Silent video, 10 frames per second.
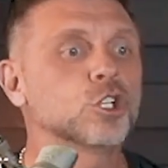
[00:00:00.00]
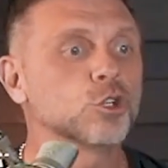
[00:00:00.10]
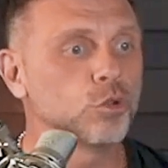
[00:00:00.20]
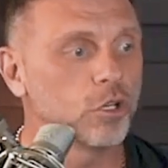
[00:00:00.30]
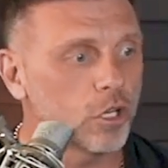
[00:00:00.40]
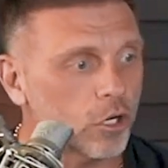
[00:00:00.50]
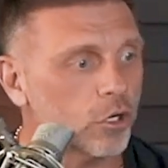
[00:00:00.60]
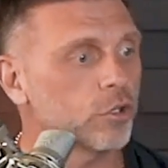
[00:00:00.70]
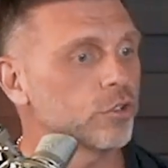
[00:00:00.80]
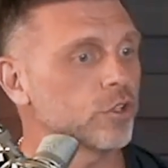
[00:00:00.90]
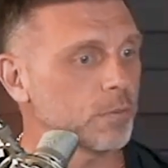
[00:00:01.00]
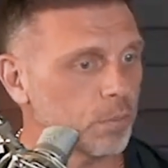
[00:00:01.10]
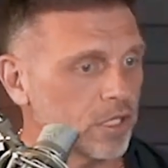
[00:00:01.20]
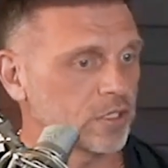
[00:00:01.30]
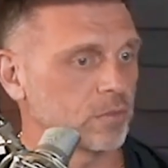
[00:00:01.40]
to learn the
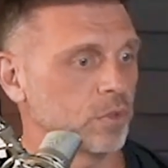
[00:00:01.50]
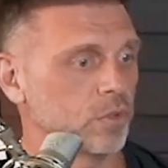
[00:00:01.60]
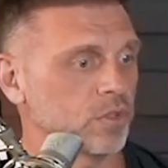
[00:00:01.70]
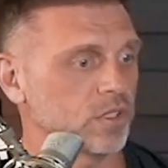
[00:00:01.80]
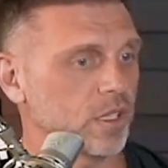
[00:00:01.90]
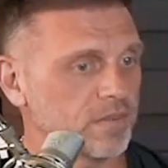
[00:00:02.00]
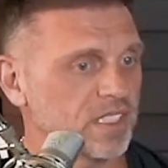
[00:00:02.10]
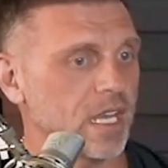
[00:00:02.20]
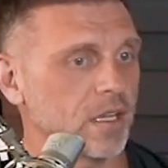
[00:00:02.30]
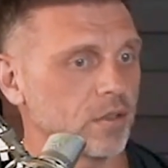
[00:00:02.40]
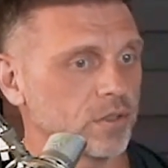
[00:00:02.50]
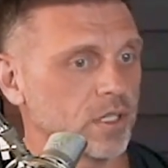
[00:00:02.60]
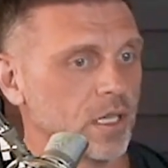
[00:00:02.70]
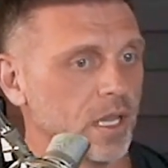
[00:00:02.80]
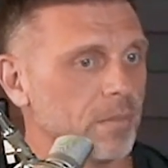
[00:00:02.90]
principles of sales
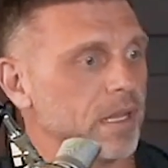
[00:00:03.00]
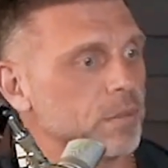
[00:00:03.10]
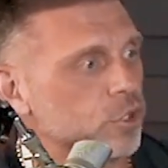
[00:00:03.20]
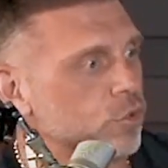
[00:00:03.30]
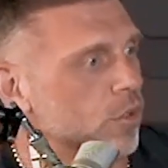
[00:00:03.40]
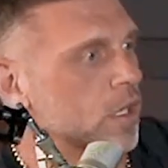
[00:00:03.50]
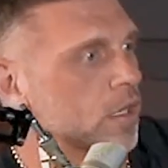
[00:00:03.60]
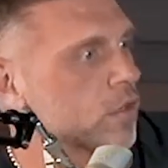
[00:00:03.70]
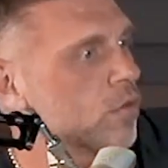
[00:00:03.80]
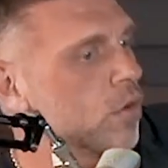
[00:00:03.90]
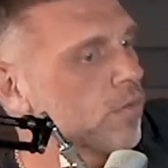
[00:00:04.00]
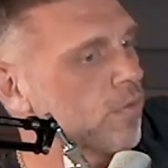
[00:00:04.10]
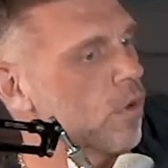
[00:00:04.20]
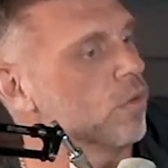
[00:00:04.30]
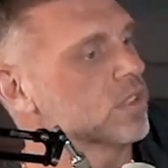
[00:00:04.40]
and be able to shortcut the growth
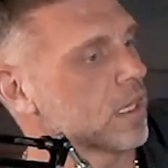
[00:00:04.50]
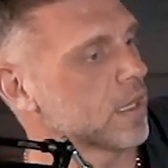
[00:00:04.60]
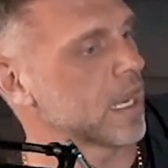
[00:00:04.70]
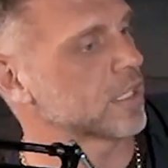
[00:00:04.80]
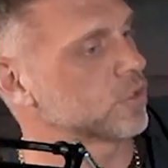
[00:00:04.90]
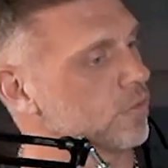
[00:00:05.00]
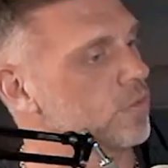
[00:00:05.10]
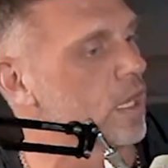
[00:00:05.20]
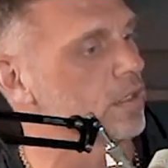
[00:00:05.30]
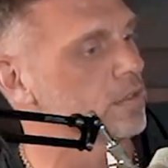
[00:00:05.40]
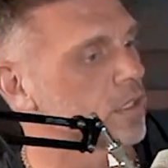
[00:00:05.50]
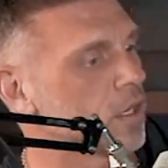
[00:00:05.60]
for wholesaling as you've done.